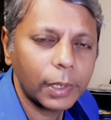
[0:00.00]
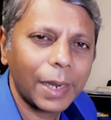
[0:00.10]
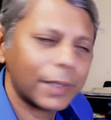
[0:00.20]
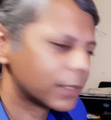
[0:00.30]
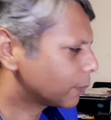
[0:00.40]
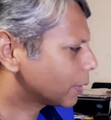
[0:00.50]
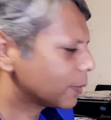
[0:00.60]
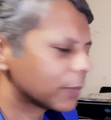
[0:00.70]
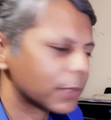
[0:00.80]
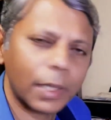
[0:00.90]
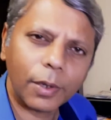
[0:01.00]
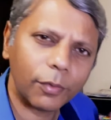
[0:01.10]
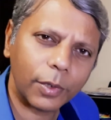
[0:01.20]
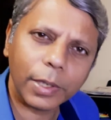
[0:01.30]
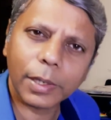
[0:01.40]
And sometimes they have
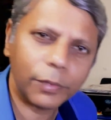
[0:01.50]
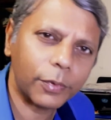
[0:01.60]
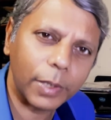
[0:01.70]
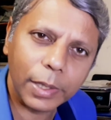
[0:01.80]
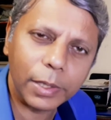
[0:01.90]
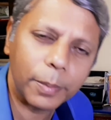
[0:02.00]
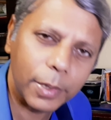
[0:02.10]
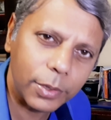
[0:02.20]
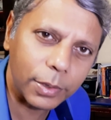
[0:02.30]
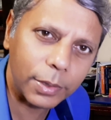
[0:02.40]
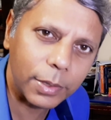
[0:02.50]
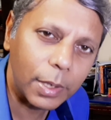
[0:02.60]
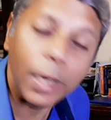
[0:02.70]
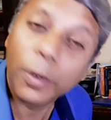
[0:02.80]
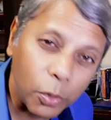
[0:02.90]
really funny expressions.
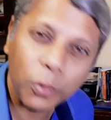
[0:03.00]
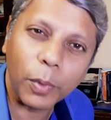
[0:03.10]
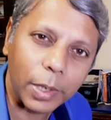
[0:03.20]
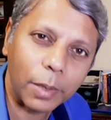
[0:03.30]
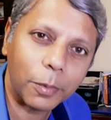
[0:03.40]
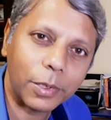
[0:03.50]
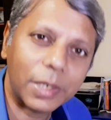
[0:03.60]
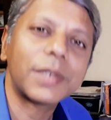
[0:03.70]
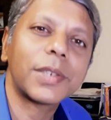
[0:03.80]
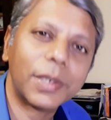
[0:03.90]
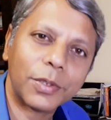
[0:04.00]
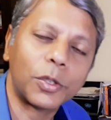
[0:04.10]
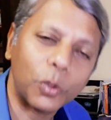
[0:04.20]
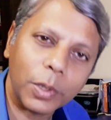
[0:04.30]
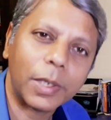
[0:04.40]
Don't worry about it. Just
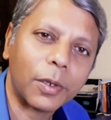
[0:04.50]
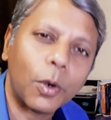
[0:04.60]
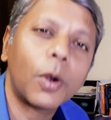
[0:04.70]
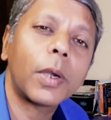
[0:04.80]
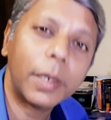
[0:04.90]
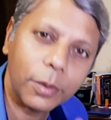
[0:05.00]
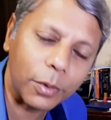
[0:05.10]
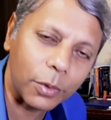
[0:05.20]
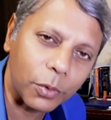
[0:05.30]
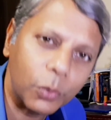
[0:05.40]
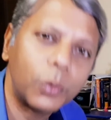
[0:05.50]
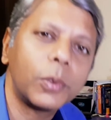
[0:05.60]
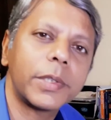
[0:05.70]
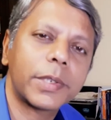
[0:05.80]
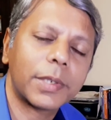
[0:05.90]
do it according to the
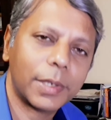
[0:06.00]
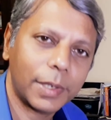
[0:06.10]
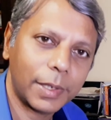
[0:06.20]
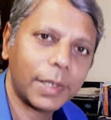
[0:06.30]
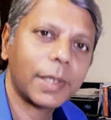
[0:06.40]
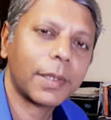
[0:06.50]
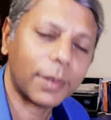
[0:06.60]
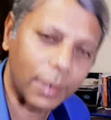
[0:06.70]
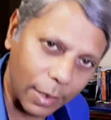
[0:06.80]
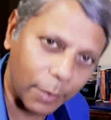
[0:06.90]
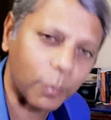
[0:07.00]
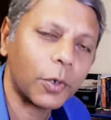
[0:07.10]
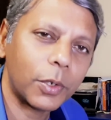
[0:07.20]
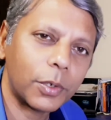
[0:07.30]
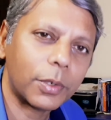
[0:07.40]
rules that I'm
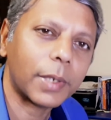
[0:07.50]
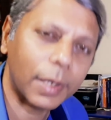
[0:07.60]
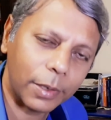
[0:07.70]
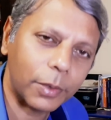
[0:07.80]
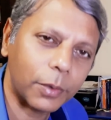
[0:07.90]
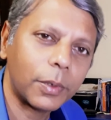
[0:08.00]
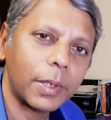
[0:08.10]
going to tell you.